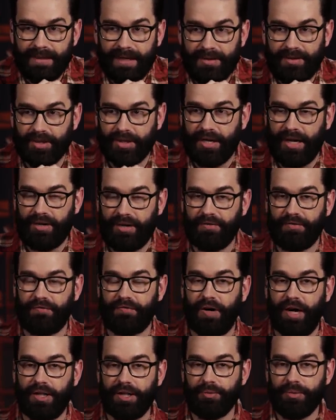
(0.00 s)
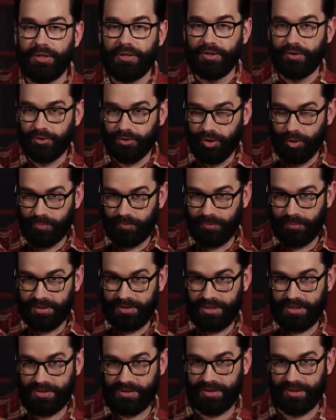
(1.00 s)
And they're kind of following the group from a
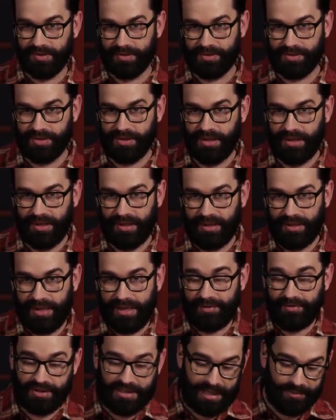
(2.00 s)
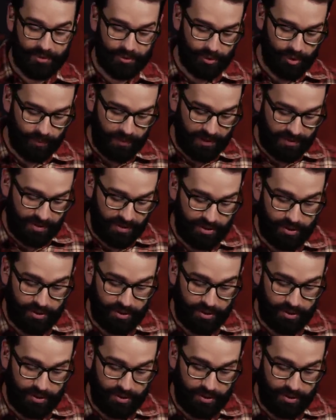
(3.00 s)
distance. And every time the group gets